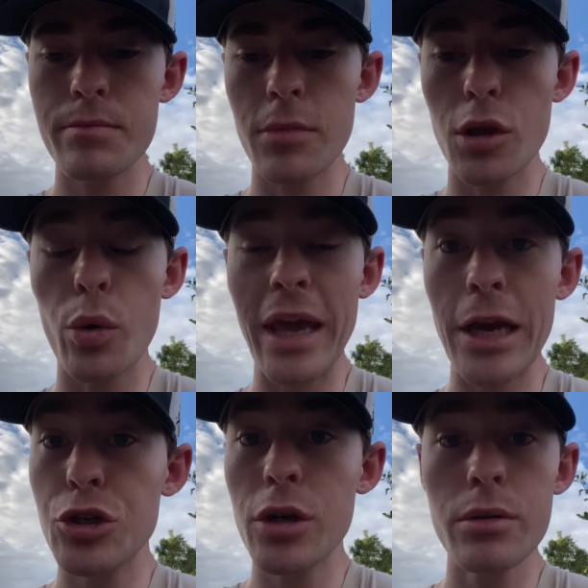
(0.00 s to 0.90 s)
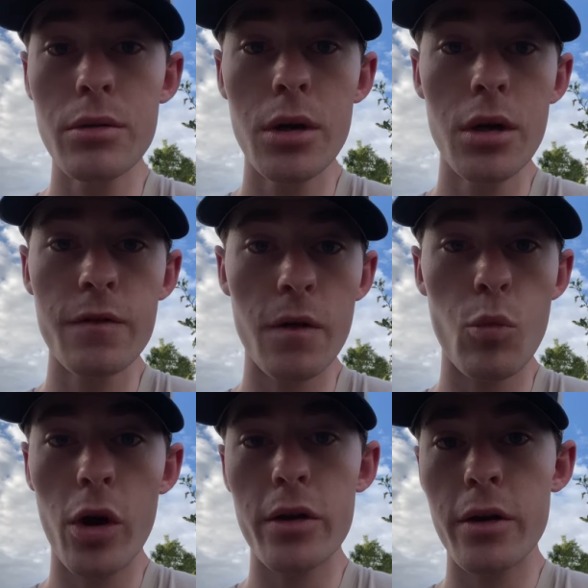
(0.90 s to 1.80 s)
location from
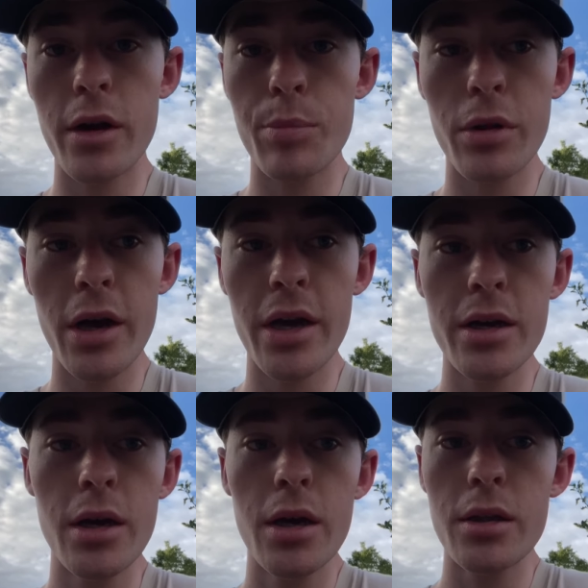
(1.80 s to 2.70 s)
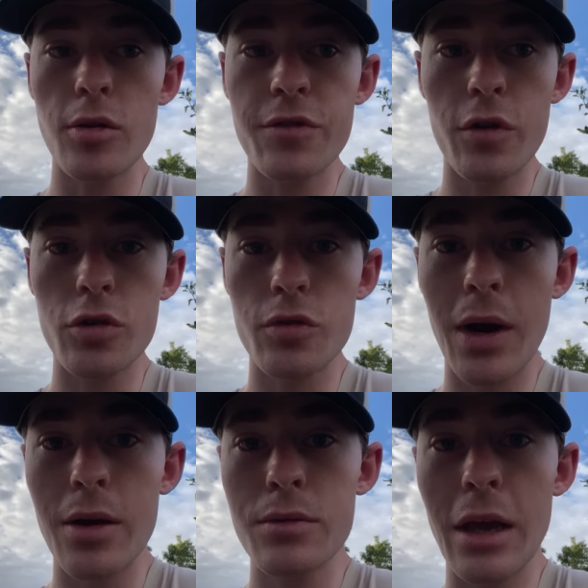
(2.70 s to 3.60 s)
where they're going to play those first
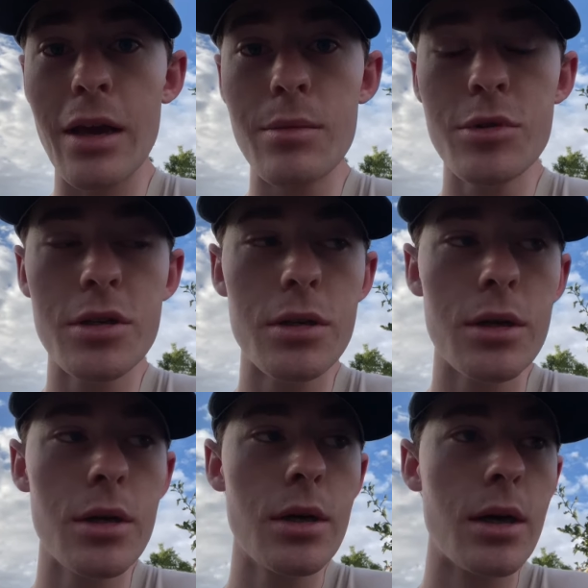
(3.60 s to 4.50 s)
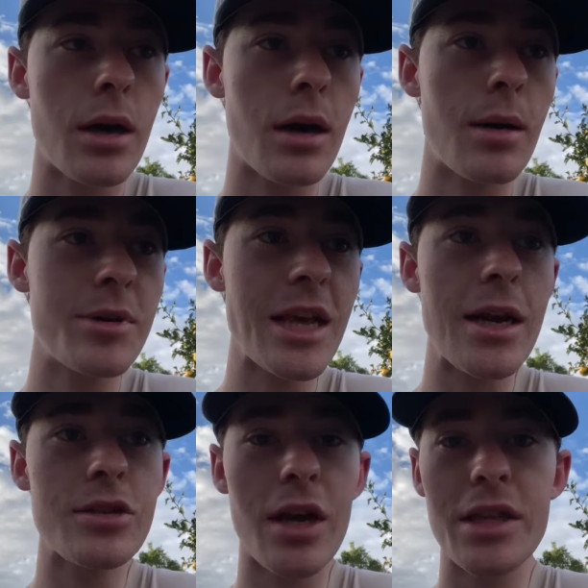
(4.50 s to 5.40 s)
round games. But that
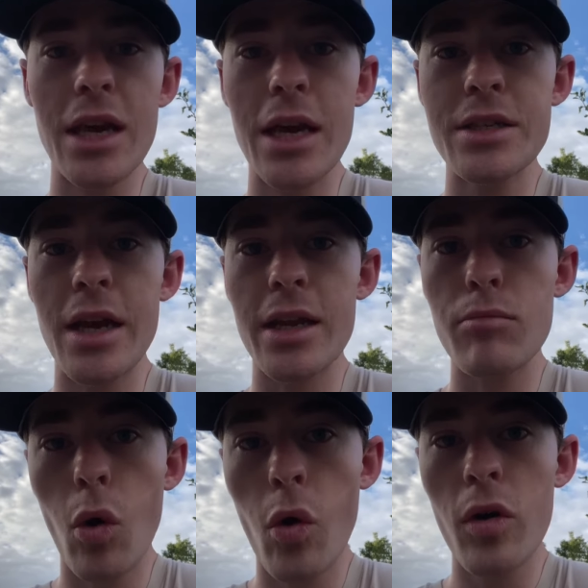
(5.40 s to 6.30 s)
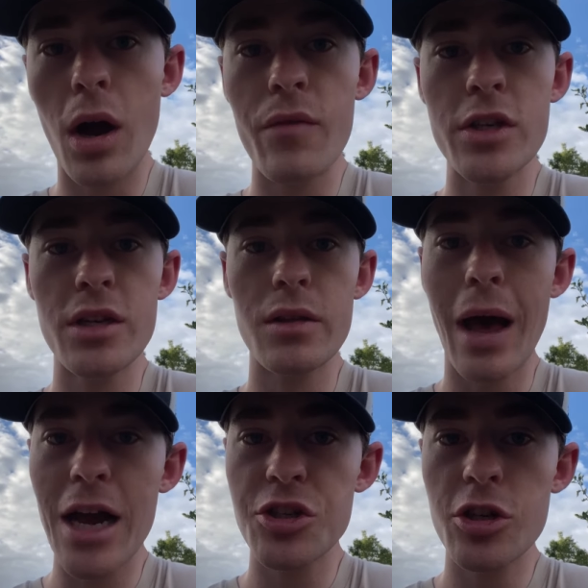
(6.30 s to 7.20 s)
is not the case anymore. Obviously,
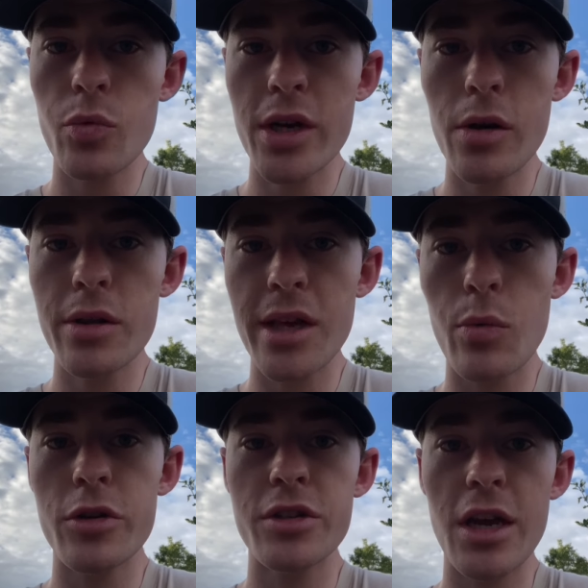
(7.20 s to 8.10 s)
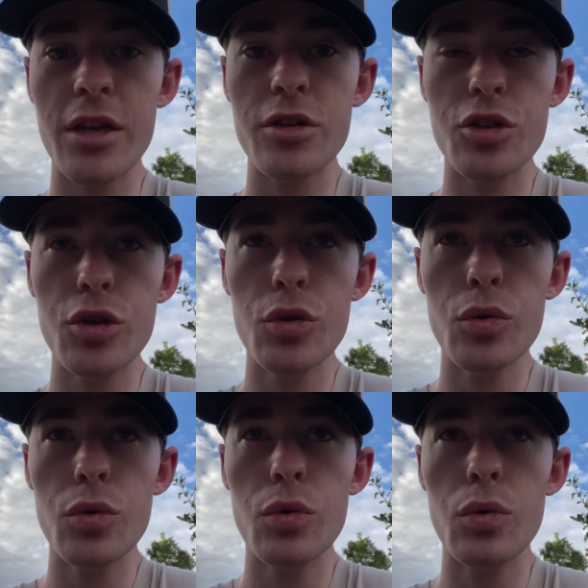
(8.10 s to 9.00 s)
last year we know that they were sent
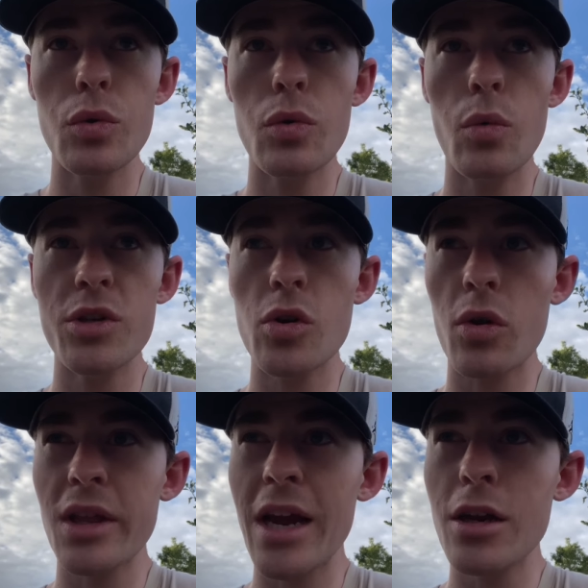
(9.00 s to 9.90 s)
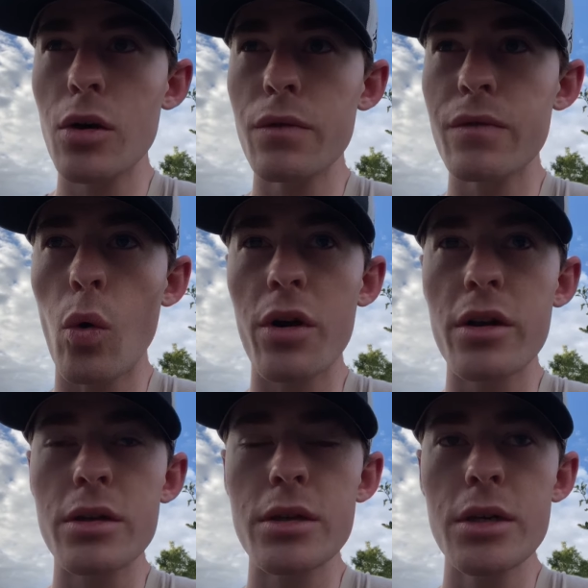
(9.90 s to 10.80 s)
to, was it Orlando,
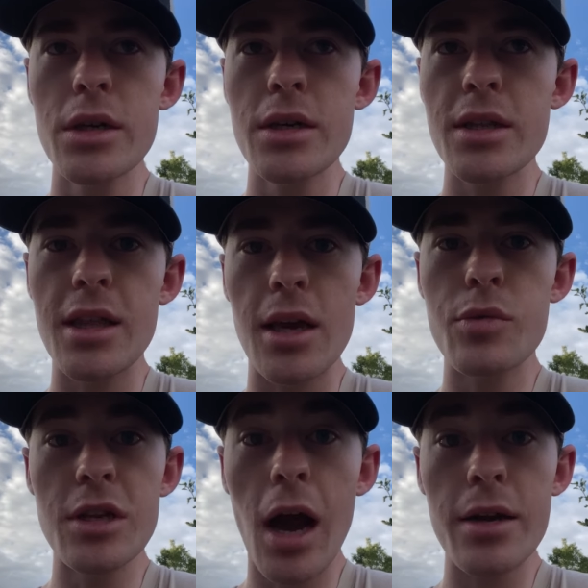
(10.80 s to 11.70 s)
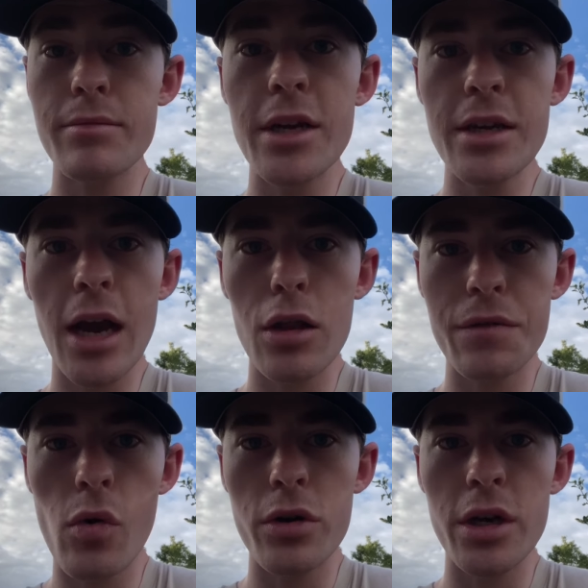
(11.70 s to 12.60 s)
Florida? It was not in
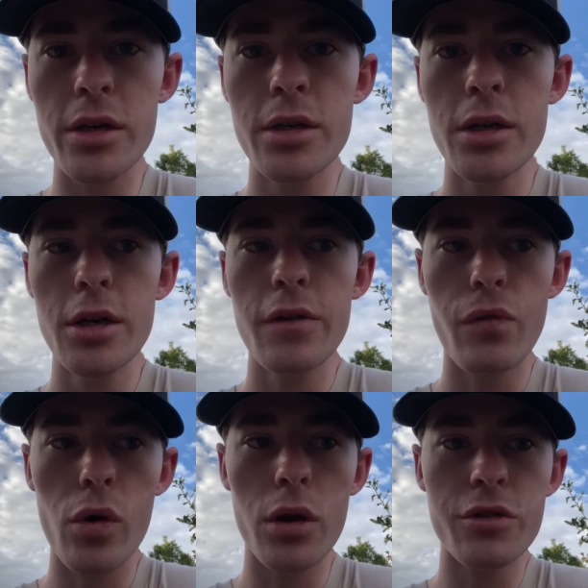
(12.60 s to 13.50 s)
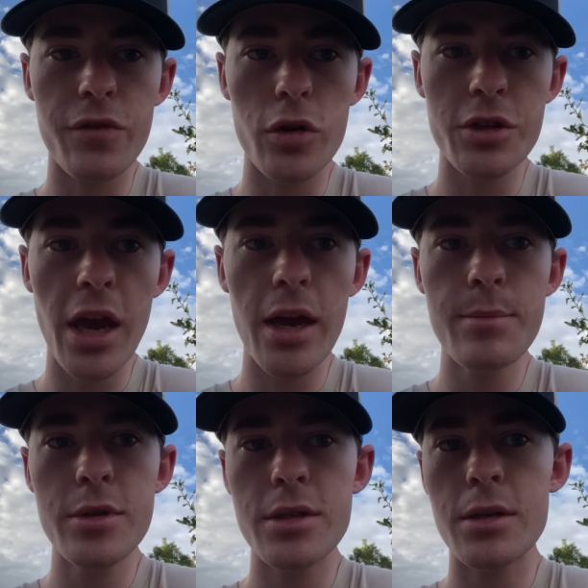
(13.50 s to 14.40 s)
California for those first
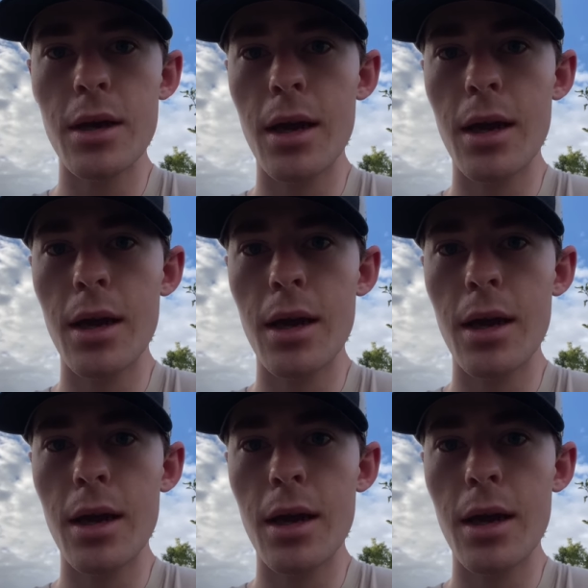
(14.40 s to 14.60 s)
games.